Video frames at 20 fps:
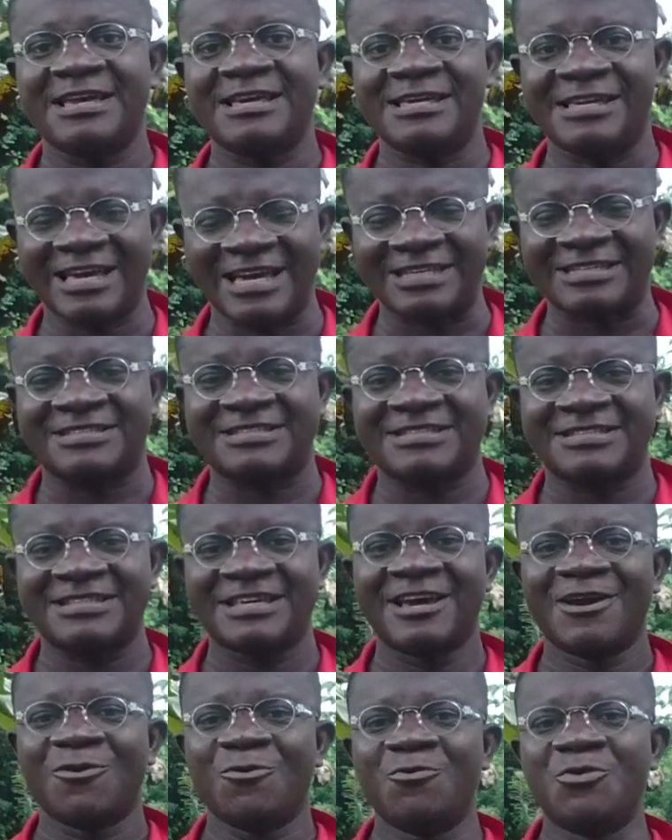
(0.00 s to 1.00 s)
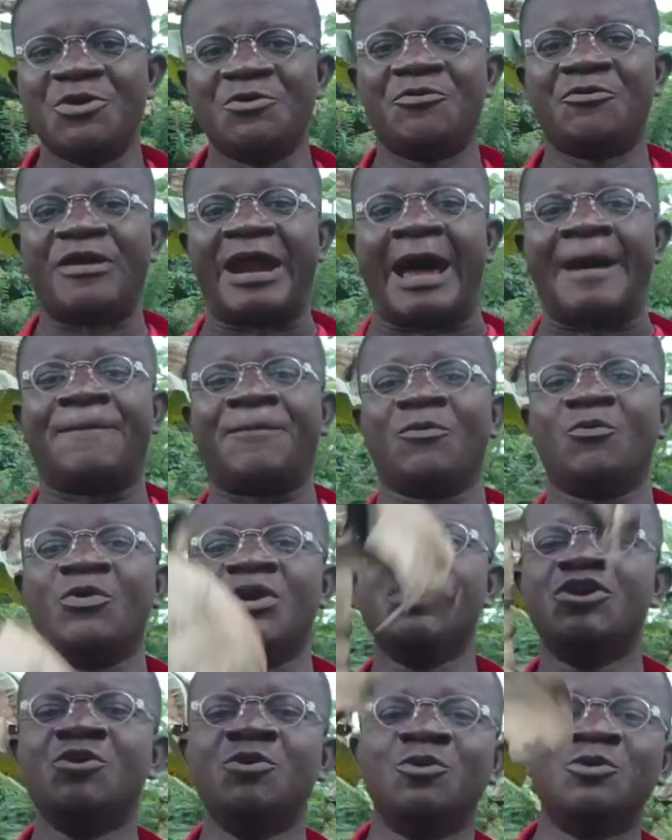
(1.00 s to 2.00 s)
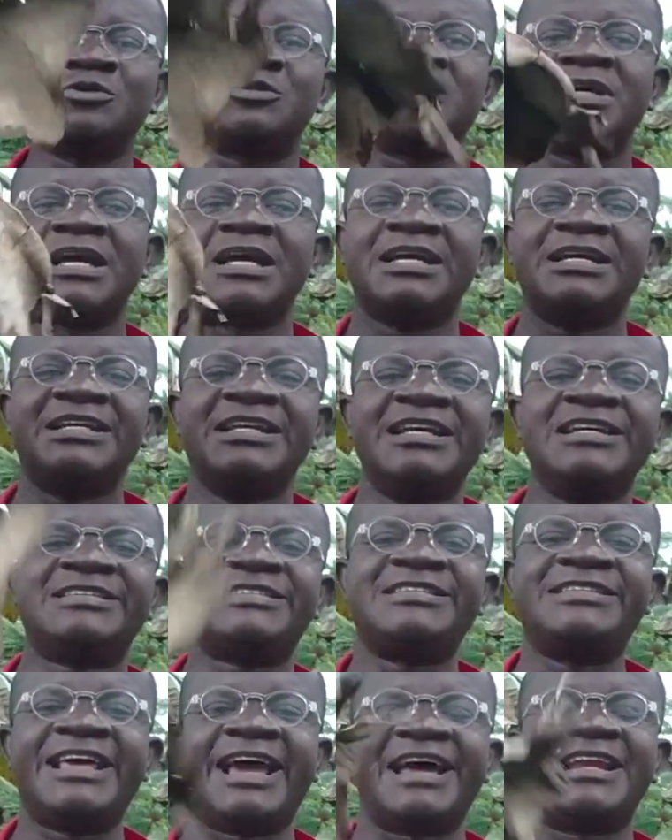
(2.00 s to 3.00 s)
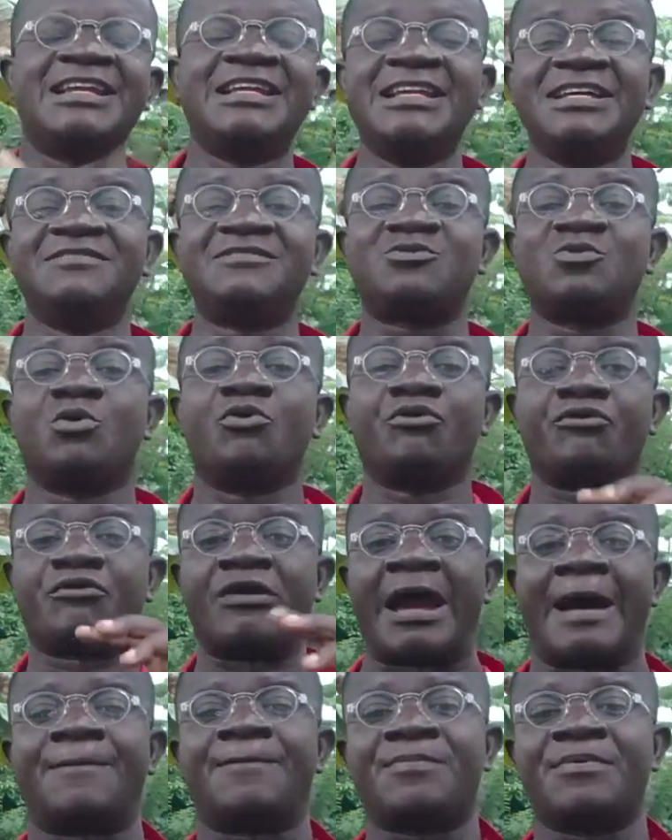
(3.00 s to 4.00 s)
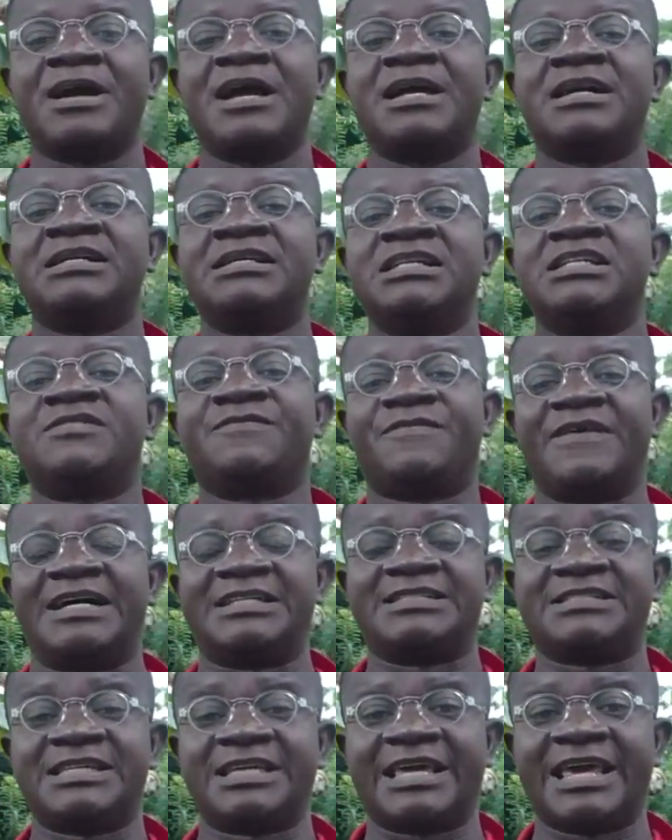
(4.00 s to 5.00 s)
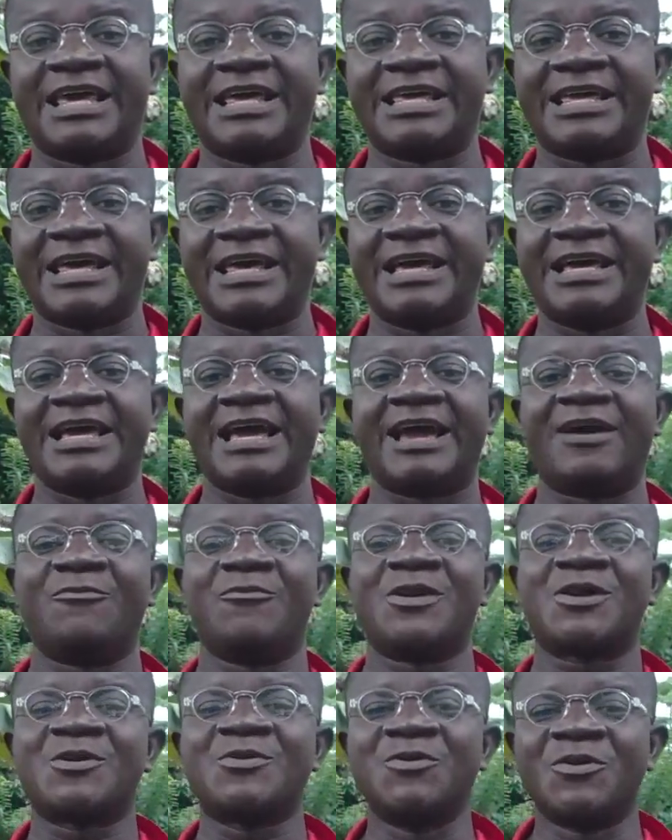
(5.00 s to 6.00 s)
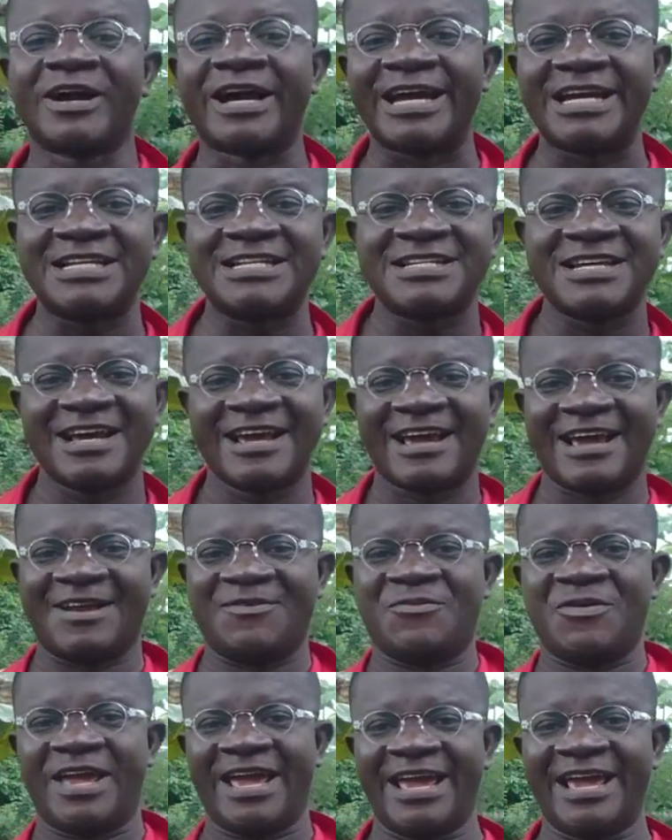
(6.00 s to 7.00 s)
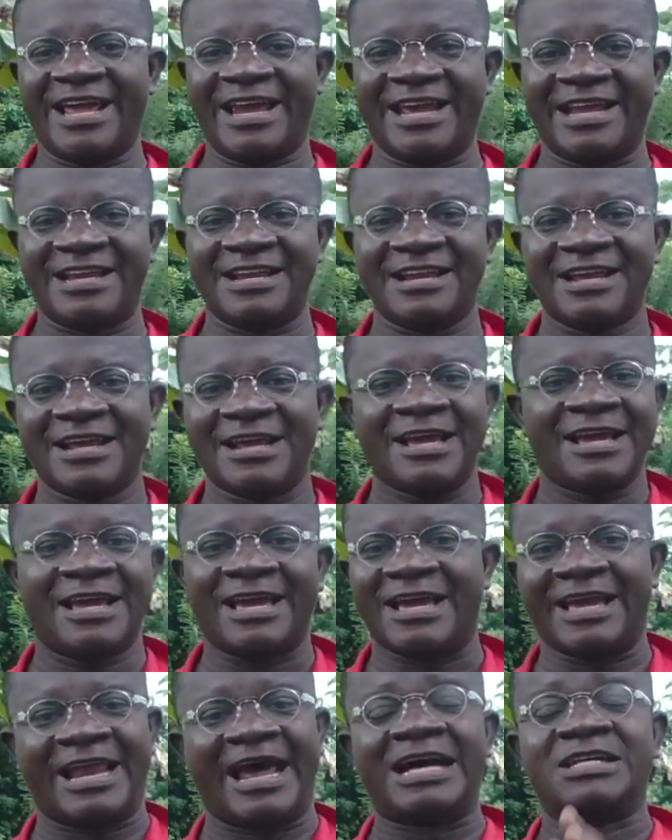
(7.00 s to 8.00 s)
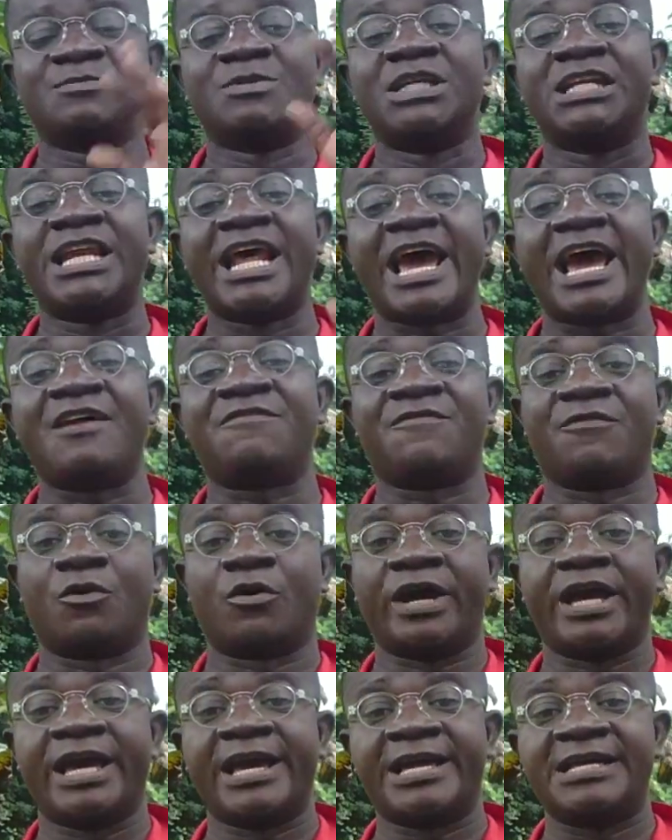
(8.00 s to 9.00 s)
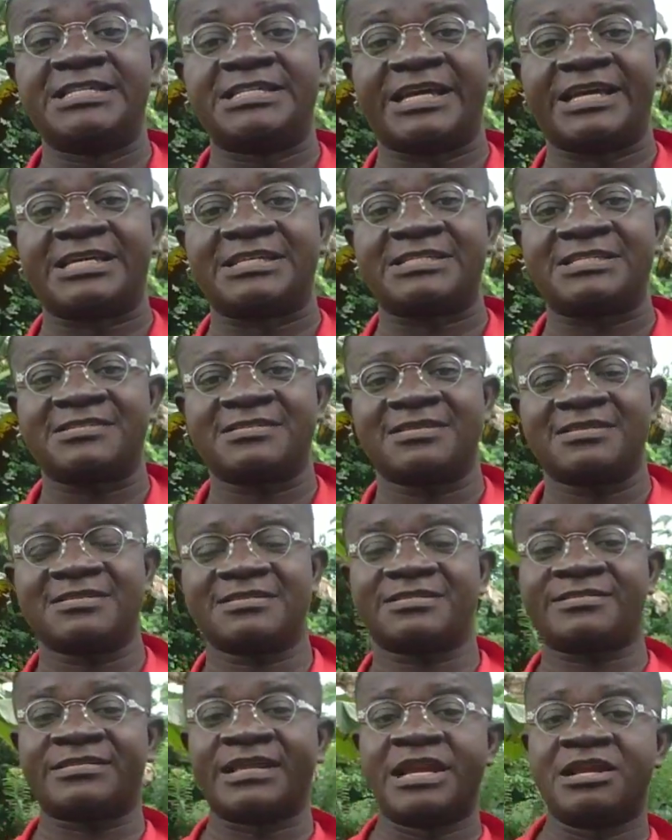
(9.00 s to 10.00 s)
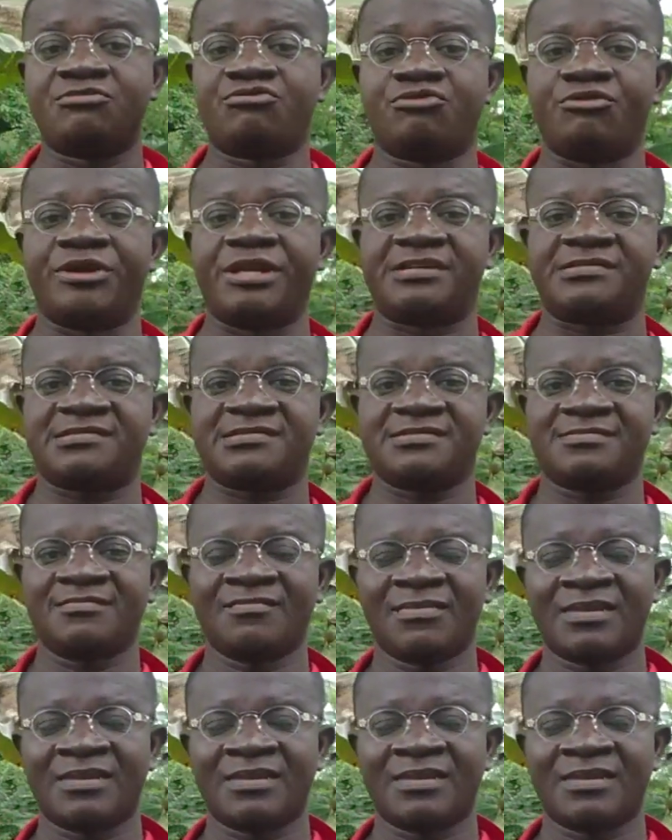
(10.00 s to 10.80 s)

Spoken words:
Yes, we use these dead leaves to wrap this fanti kenke. We cook it and we eat it. It has been there for ages, centuries,